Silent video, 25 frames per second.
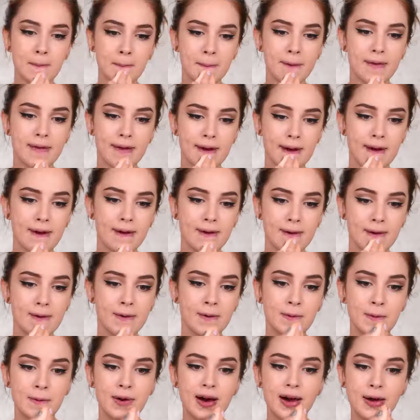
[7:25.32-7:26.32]
But I don't
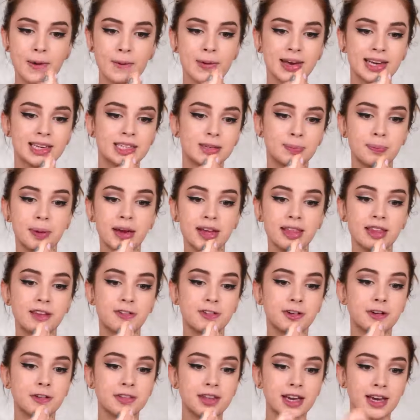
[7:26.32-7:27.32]
know why we expect the
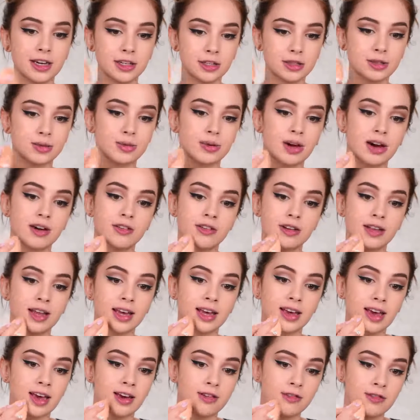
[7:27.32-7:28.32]
foundation to cover
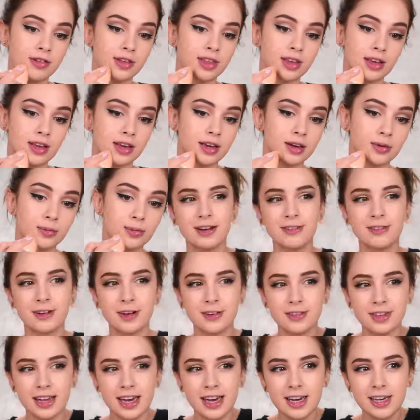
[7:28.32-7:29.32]
like everything.
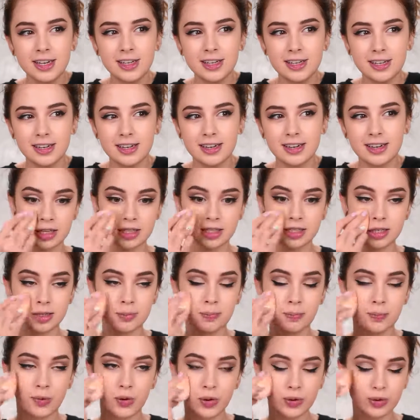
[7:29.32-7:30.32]
Foundation is
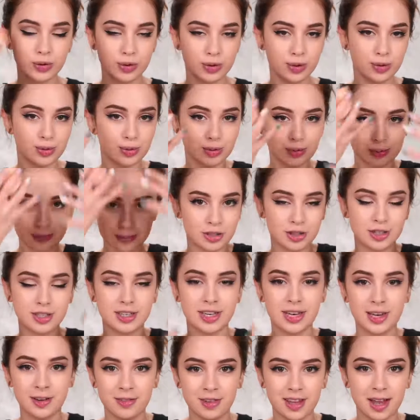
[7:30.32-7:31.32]
supposed to
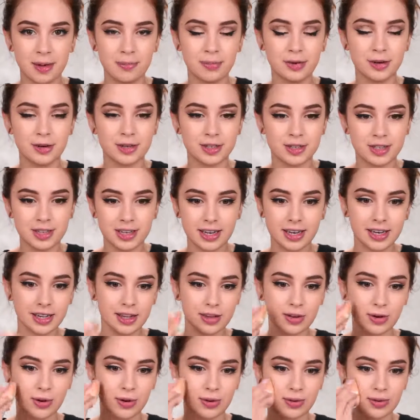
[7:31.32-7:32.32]
just even up your
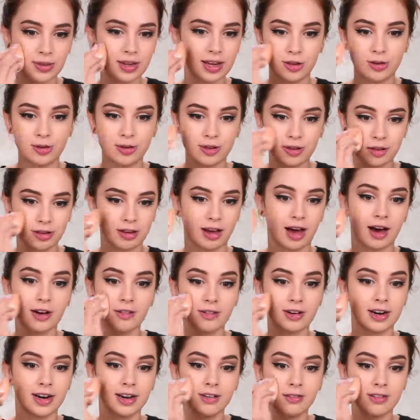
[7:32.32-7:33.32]
skin tone and not
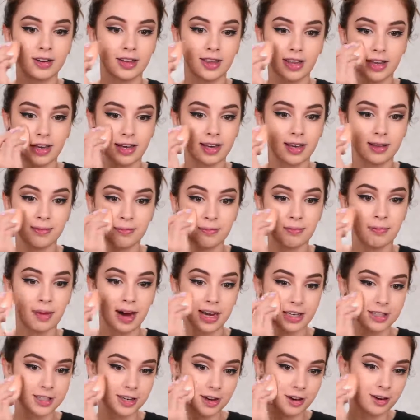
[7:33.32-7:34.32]
cover everything and
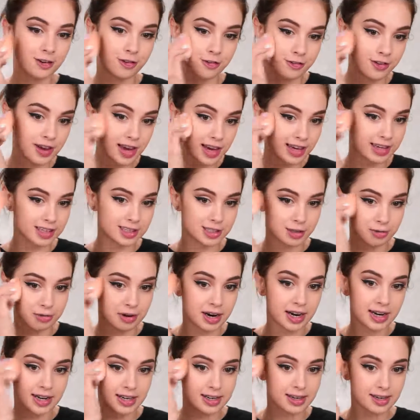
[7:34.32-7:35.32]
mask your face,
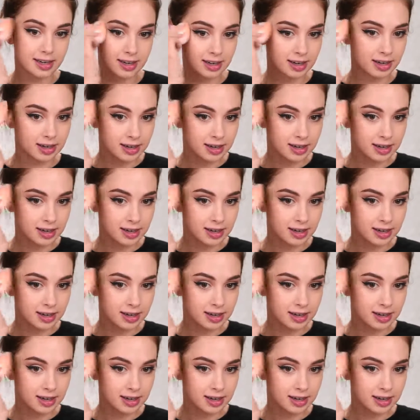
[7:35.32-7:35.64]
right?